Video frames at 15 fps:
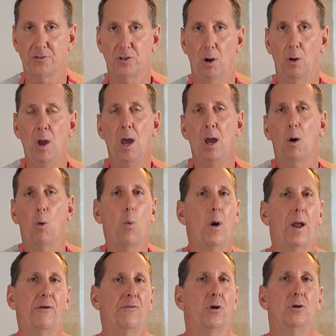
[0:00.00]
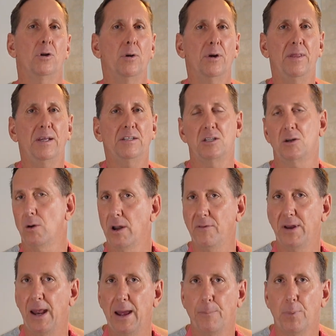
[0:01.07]
So if you're doing this, you don't have
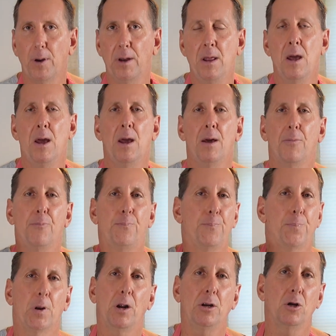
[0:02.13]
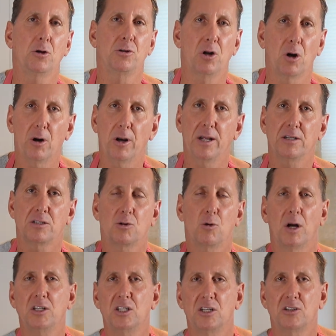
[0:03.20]
an apron, put on your dirtiest,
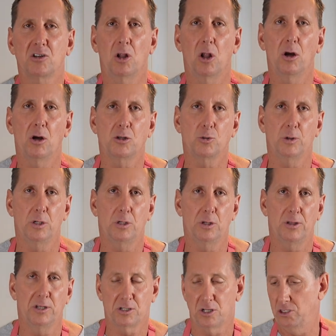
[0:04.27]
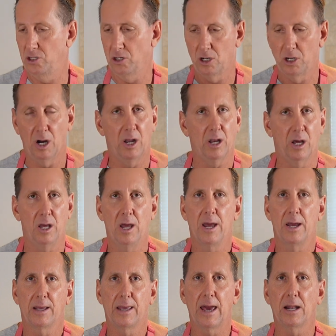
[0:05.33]
grungiest clothes when you do this because you're gonna
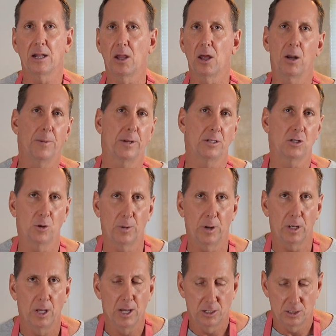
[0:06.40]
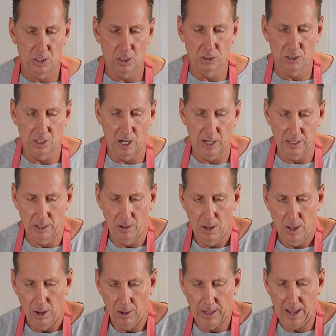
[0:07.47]
get a little bit of turmeric juice on you,
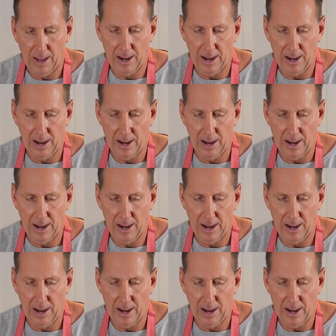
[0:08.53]
okay?